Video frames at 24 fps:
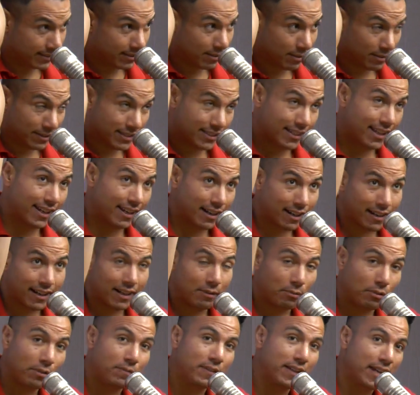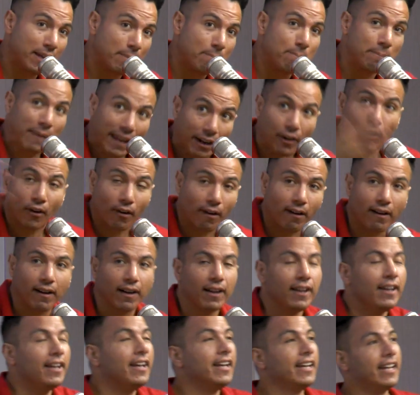So it's like, all right, well, if you get
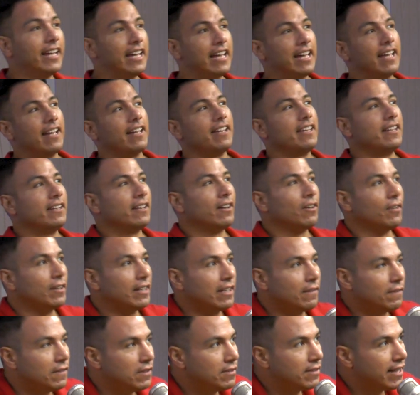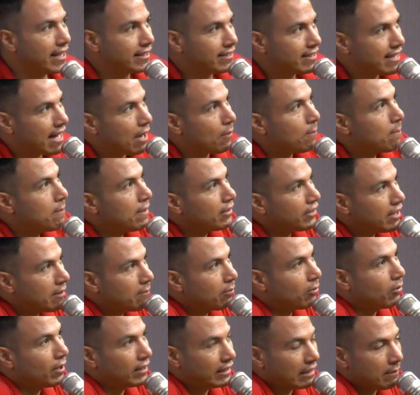bigger, and if you get to that million
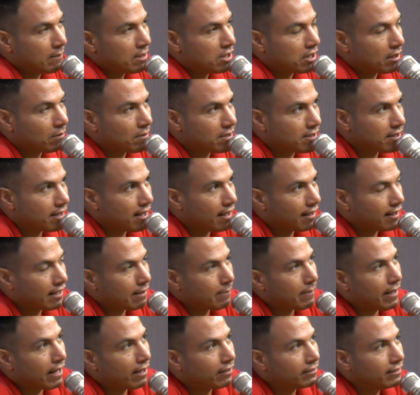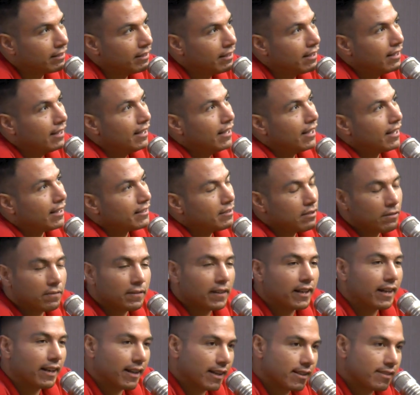point that Michelle was talking about, don't
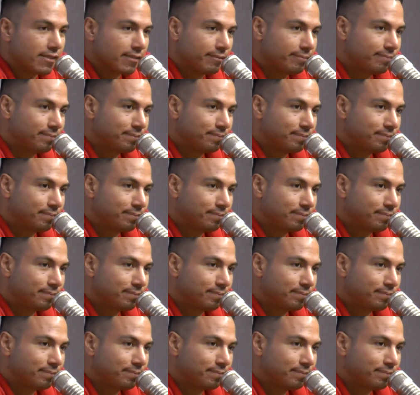forget us.